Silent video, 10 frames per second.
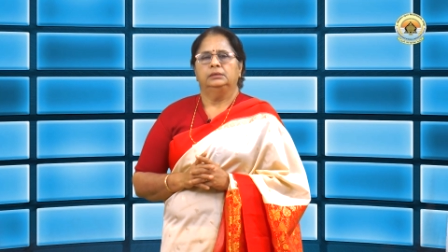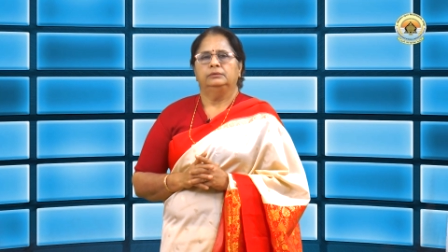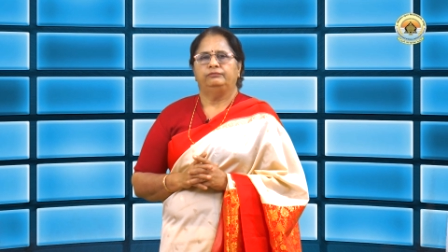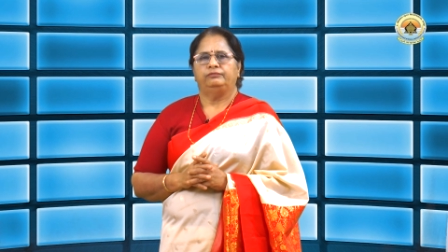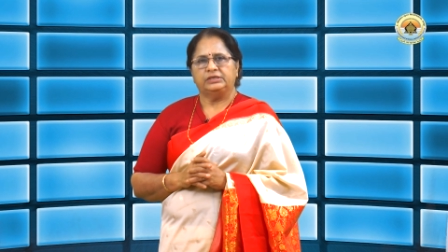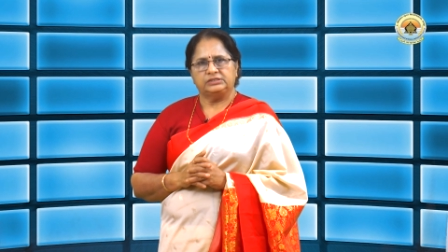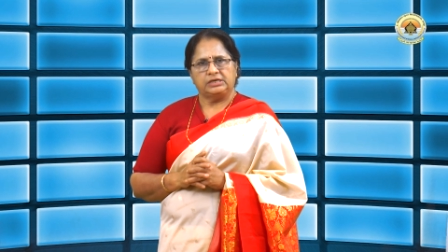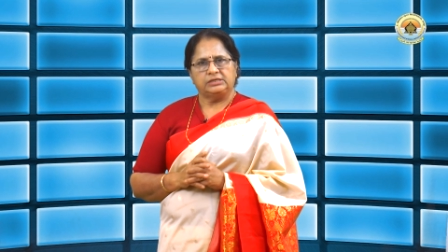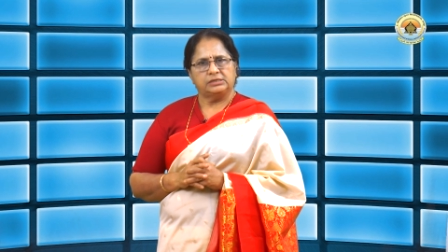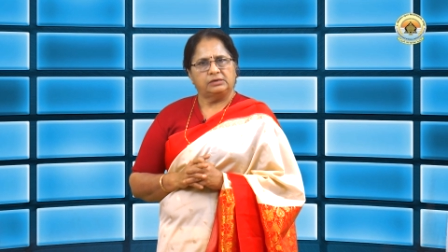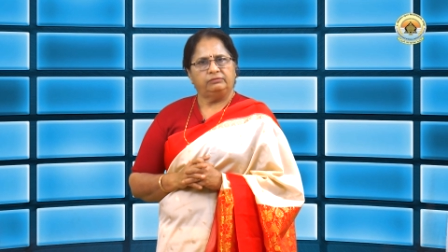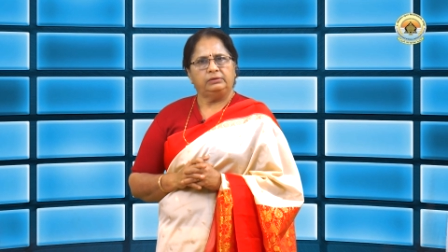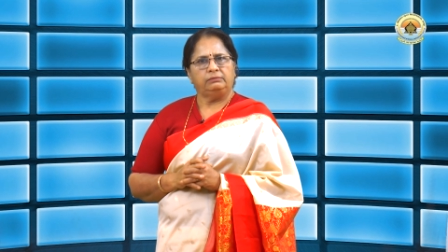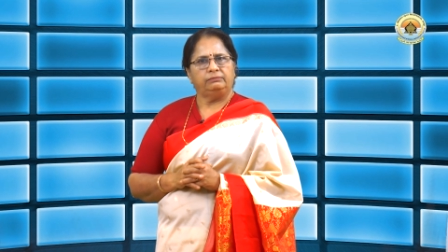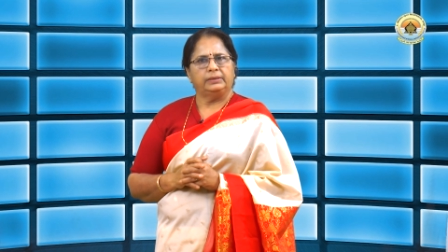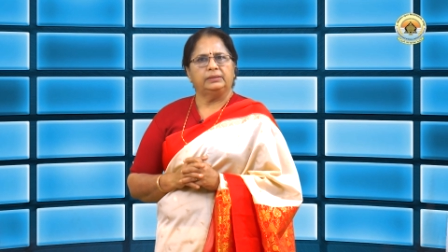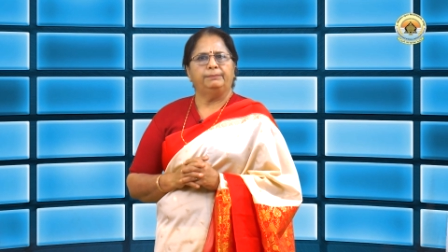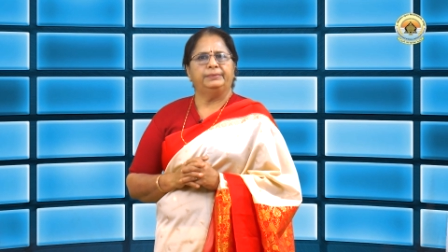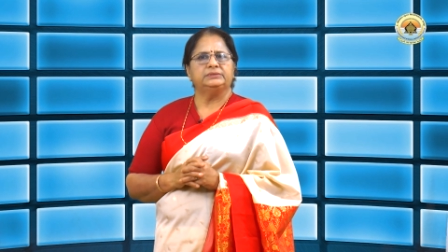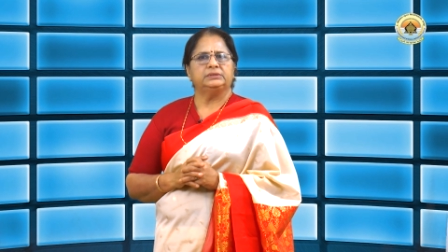fixed interval, where the
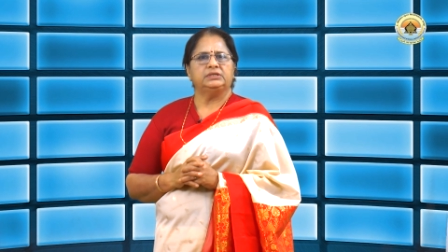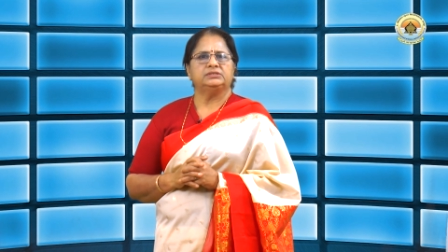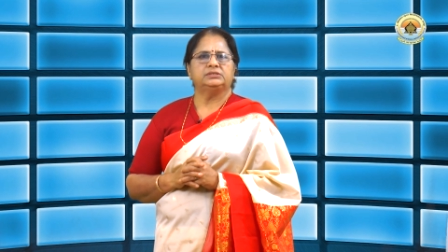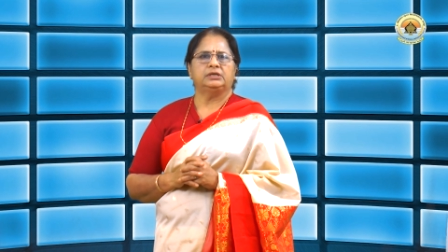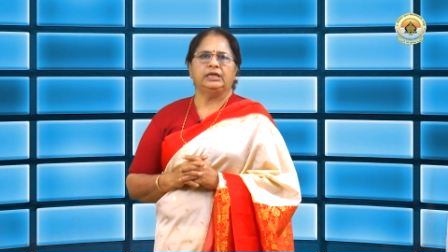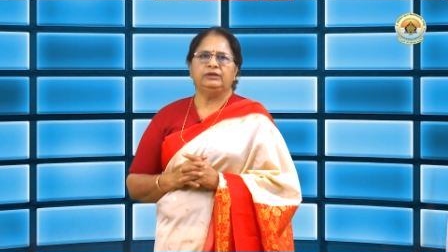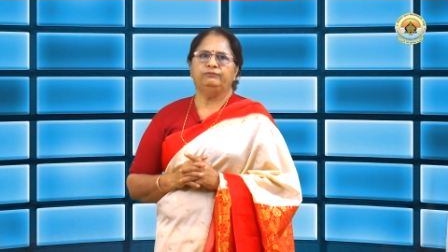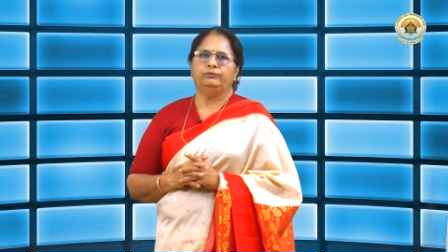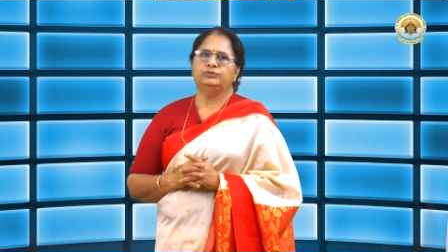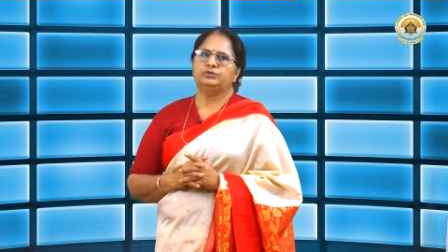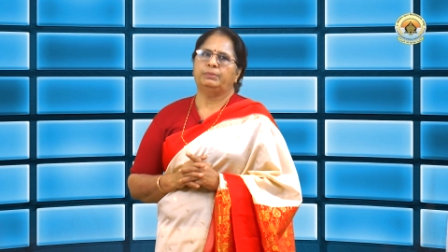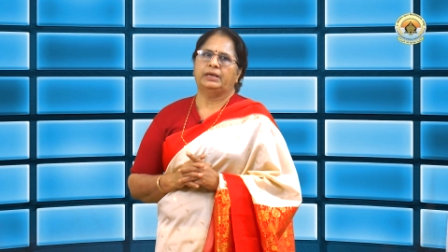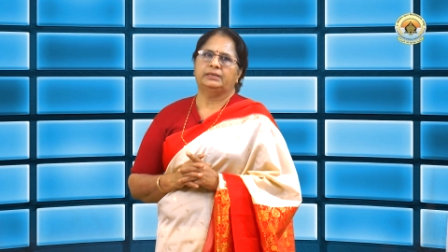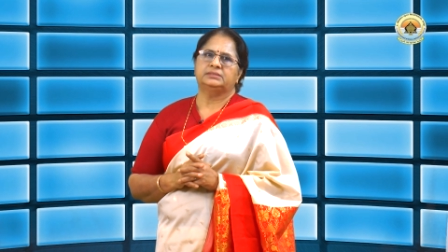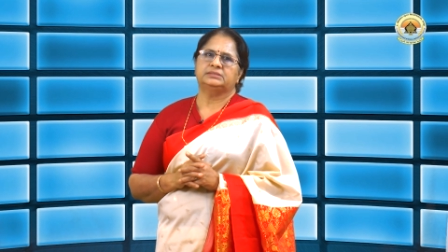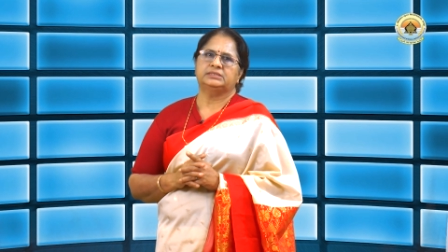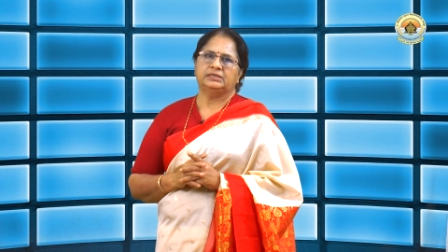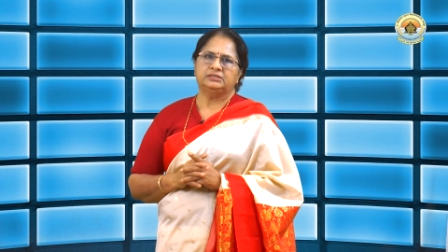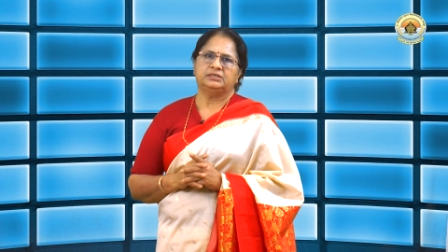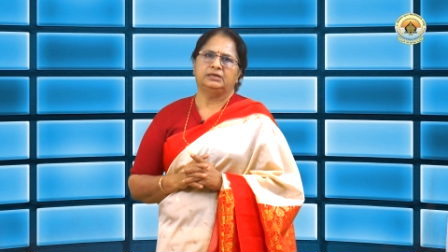person is reinforced by a
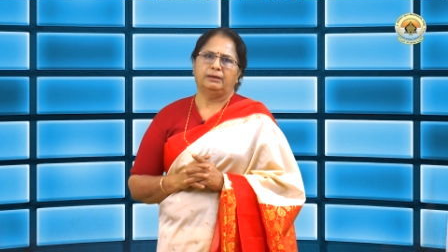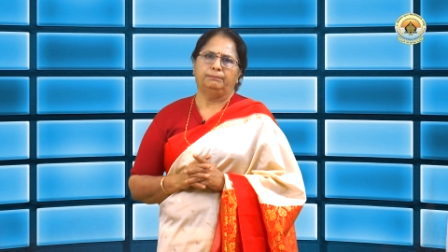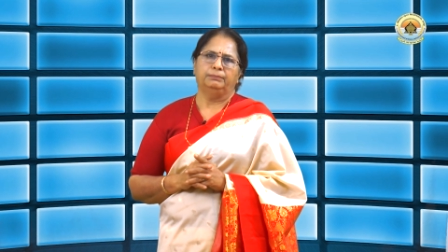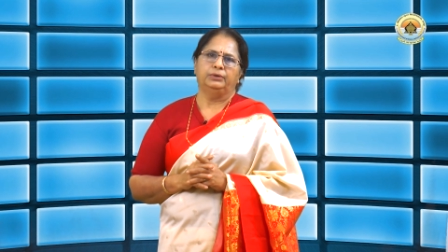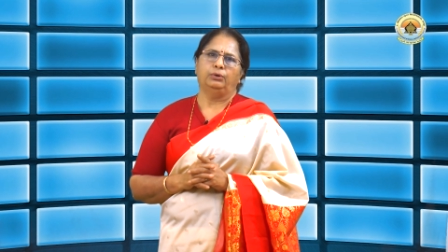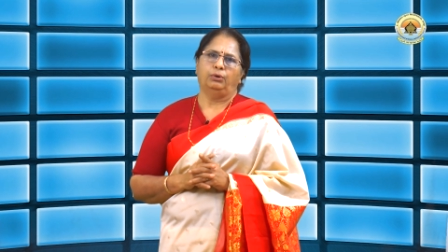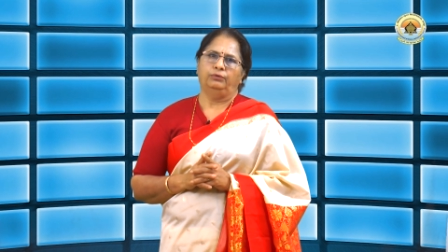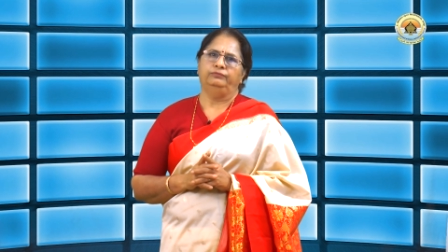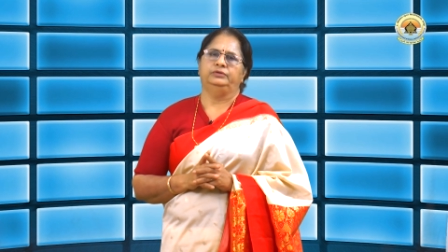set number of